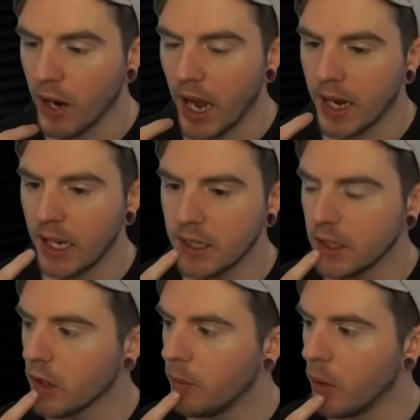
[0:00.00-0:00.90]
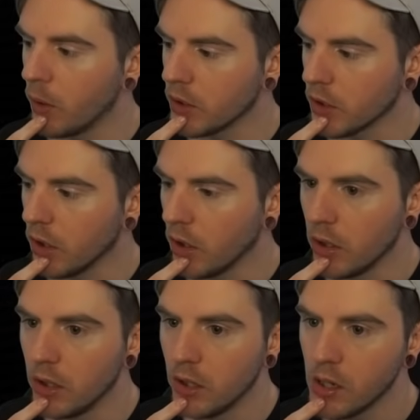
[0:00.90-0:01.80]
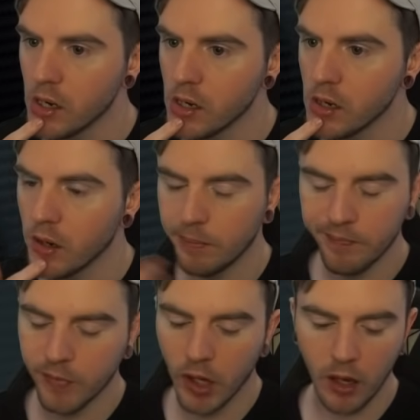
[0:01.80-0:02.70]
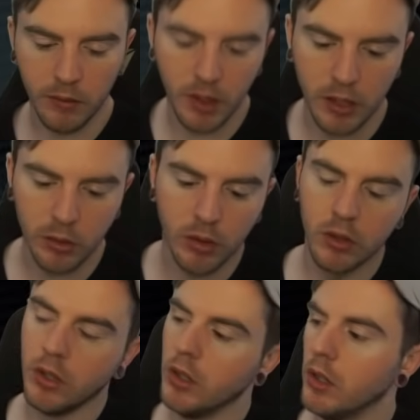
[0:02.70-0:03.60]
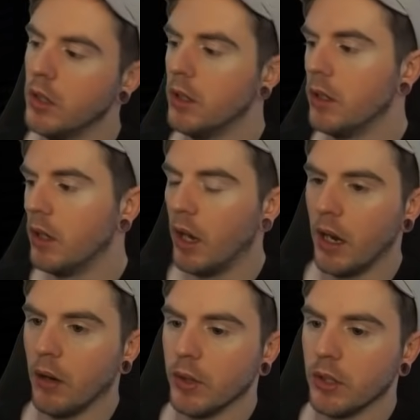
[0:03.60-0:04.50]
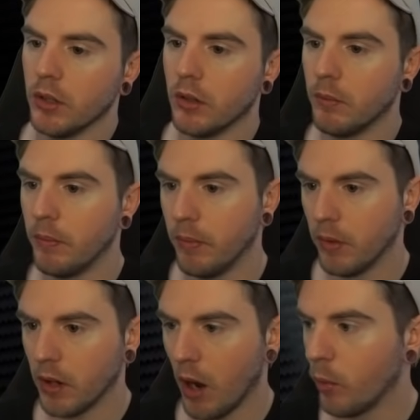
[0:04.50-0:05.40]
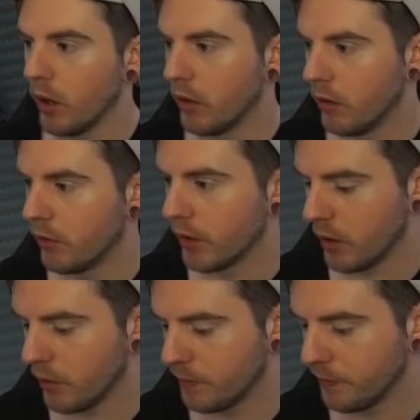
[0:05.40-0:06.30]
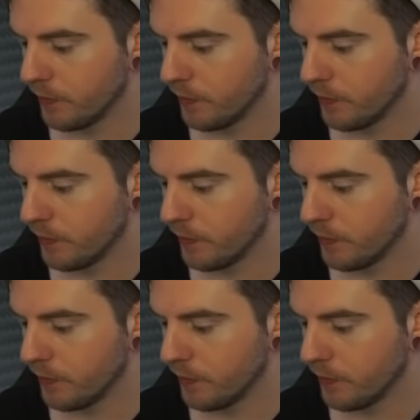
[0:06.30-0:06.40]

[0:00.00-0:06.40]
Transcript: Okay, I guess this combo wants to call. Yeah, nice one. And now we can't win, so.